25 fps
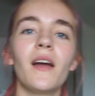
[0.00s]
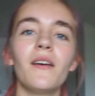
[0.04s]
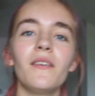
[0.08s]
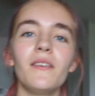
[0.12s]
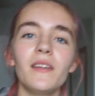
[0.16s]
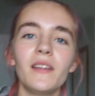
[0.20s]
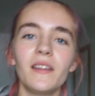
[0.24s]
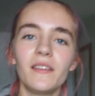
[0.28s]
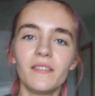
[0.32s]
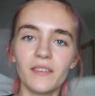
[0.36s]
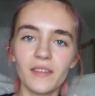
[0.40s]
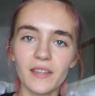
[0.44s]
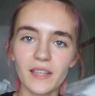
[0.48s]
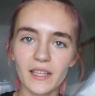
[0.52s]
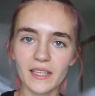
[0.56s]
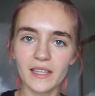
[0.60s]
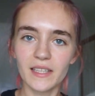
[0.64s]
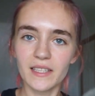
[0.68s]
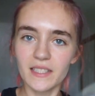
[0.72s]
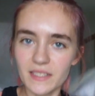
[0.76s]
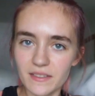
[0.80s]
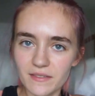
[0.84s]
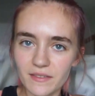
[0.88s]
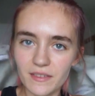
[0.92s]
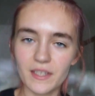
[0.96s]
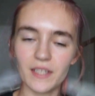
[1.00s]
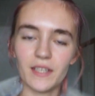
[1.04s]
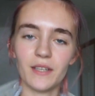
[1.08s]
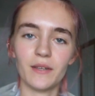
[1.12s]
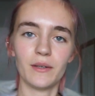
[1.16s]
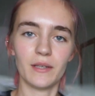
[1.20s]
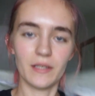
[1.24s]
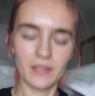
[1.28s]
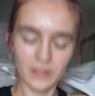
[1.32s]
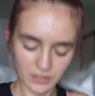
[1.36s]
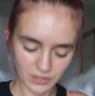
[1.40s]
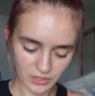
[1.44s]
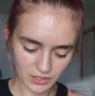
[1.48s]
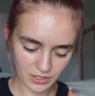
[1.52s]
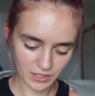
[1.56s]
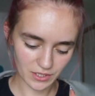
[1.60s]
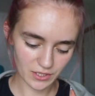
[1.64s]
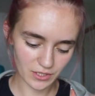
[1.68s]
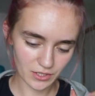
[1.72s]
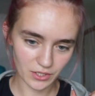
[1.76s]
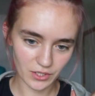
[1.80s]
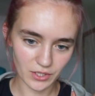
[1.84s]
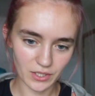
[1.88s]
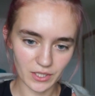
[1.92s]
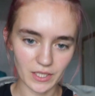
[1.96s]
really feel like this video has
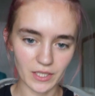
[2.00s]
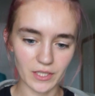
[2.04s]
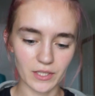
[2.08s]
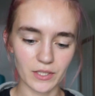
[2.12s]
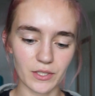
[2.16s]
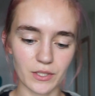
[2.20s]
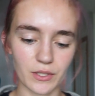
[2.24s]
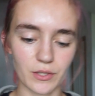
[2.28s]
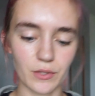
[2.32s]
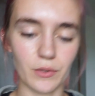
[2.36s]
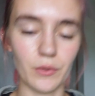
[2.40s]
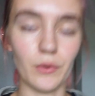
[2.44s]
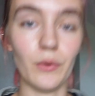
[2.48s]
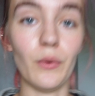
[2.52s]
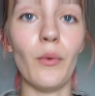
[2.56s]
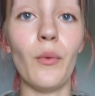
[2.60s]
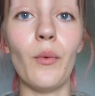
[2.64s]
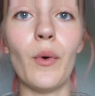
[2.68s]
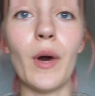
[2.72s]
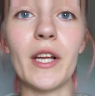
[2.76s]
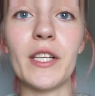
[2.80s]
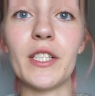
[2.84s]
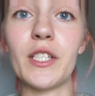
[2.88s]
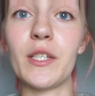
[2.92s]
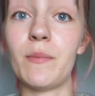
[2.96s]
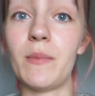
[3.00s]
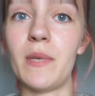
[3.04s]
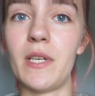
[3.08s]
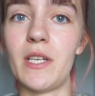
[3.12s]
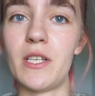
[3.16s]
just turned into watch me